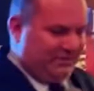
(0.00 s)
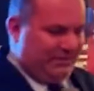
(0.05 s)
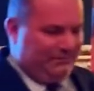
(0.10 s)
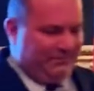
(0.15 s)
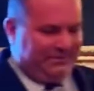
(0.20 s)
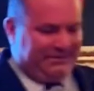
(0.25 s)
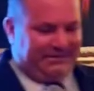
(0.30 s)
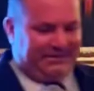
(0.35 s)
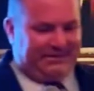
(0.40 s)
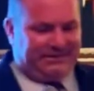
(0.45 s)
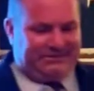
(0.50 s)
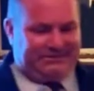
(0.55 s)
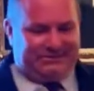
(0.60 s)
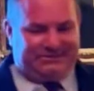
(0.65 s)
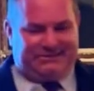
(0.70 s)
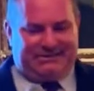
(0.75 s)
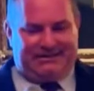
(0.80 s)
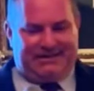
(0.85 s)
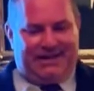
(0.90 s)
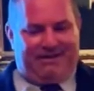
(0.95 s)
get me tickets to
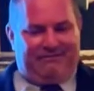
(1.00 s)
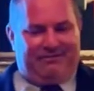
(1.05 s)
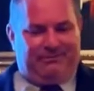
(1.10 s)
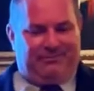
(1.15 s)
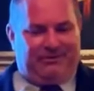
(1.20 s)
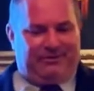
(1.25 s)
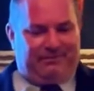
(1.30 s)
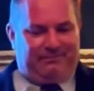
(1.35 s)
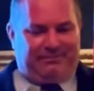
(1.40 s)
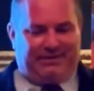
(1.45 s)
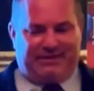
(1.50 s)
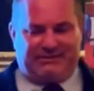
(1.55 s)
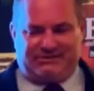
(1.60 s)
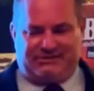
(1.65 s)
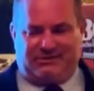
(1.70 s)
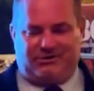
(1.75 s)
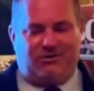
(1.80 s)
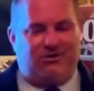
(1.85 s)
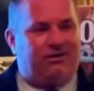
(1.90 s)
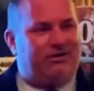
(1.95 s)
see Larry Bird at
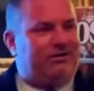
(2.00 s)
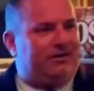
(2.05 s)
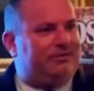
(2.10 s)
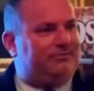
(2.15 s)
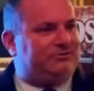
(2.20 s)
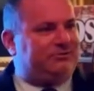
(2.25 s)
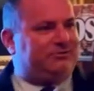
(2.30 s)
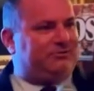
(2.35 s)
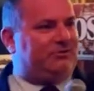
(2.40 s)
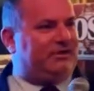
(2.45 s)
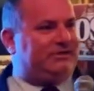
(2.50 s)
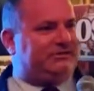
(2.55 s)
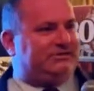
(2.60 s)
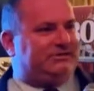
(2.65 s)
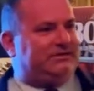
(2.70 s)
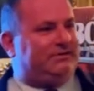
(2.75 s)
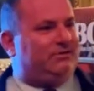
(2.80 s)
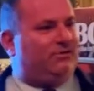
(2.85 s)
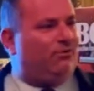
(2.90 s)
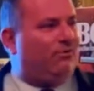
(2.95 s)
Boston Garden. It was the greatest
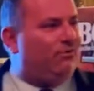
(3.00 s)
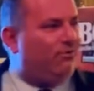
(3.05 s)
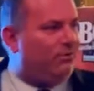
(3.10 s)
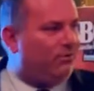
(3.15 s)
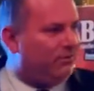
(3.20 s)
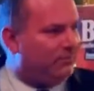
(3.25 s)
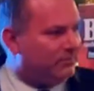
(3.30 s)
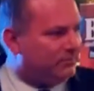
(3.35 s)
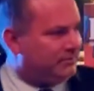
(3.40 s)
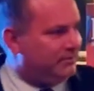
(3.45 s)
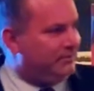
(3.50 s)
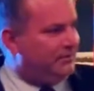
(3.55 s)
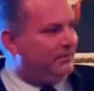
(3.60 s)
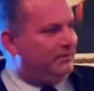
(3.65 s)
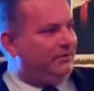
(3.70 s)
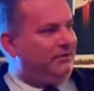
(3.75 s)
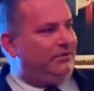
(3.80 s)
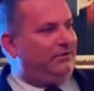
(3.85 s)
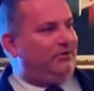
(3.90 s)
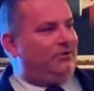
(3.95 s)
thing in the whole world,
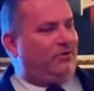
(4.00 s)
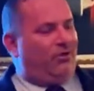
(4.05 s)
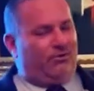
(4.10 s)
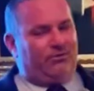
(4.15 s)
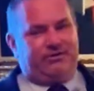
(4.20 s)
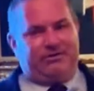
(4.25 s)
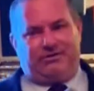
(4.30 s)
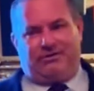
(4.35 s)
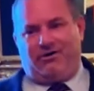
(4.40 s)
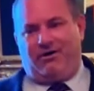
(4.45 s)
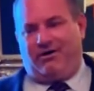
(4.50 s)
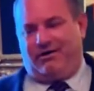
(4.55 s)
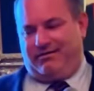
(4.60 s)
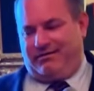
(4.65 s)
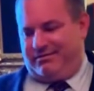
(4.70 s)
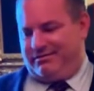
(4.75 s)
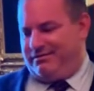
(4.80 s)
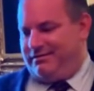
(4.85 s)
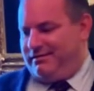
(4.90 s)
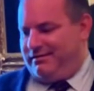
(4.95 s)
going to the
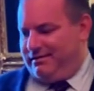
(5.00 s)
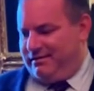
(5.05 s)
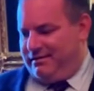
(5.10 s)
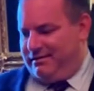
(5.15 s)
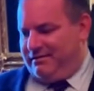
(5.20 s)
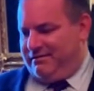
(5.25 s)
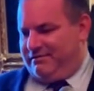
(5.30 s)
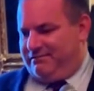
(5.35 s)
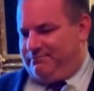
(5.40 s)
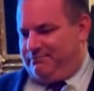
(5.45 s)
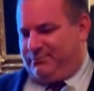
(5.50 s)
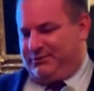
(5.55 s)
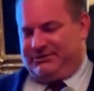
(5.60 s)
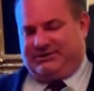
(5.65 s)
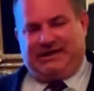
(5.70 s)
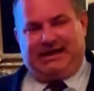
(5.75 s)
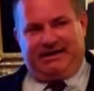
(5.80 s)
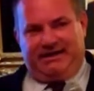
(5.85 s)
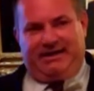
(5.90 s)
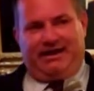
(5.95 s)
Garden,
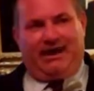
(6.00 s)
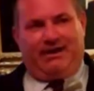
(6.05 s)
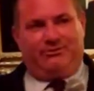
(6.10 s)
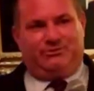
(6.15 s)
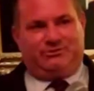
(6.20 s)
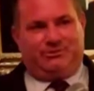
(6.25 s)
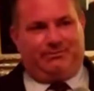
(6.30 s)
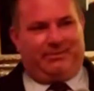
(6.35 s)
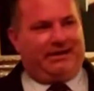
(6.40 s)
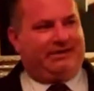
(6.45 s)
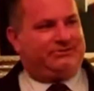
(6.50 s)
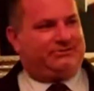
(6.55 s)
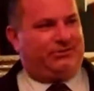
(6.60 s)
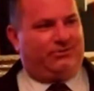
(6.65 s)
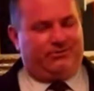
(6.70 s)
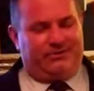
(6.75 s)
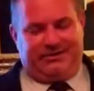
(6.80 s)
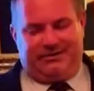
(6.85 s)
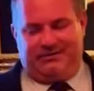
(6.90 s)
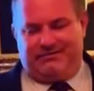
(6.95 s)
pretending I was a
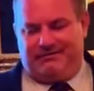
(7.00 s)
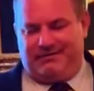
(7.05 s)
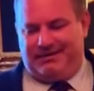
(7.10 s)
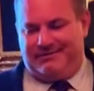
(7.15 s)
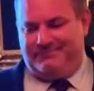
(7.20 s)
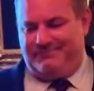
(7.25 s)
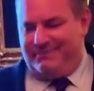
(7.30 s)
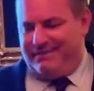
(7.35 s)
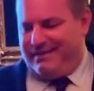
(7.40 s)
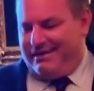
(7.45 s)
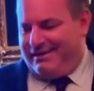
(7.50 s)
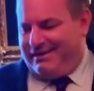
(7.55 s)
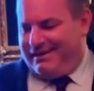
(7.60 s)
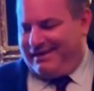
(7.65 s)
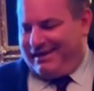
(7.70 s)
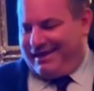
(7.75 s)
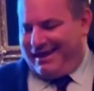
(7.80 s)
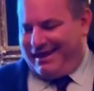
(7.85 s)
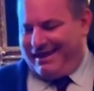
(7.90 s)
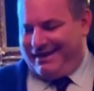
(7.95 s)
Bostonian, right?
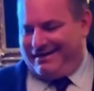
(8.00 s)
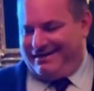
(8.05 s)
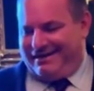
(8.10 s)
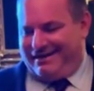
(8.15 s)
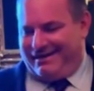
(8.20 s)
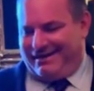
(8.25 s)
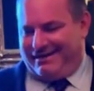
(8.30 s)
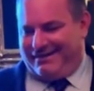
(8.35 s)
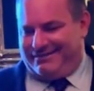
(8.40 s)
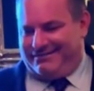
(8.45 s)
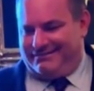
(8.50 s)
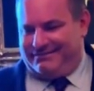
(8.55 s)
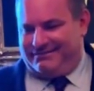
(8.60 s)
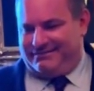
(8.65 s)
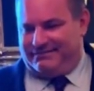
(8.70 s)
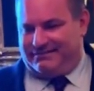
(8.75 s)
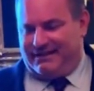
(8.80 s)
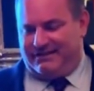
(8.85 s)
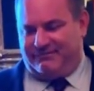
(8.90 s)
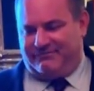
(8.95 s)
And
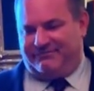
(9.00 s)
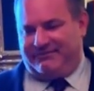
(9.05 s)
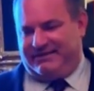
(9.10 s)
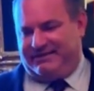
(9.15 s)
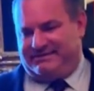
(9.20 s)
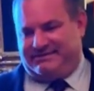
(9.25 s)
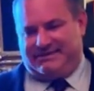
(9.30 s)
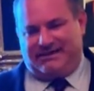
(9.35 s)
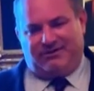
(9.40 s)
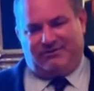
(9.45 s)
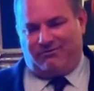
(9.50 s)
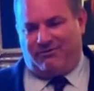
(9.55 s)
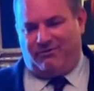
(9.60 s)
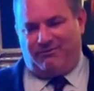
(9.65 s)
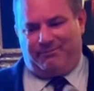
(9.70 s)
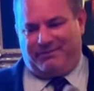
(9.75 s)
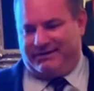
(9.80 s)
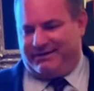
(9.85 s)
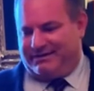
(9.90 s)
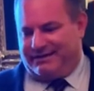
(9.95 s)
then the Fleet Center
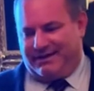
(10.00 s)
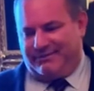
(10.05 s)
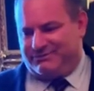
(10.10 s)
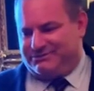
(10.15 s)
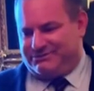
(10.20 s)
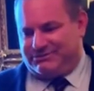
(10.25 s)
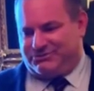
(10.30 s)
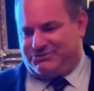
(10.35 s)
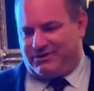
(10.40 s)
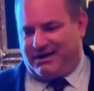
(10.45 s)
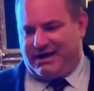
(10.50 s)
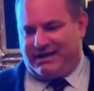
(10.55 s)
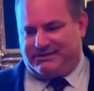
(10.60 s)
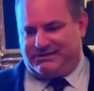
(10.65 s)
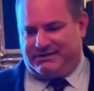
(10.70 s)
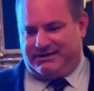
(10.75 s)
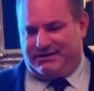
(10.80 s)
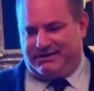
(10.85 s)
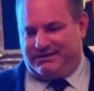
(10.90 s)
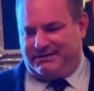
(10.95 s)
opened and that was a
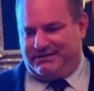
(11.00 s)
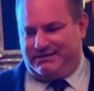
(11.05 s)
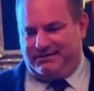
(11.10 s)
tragedy.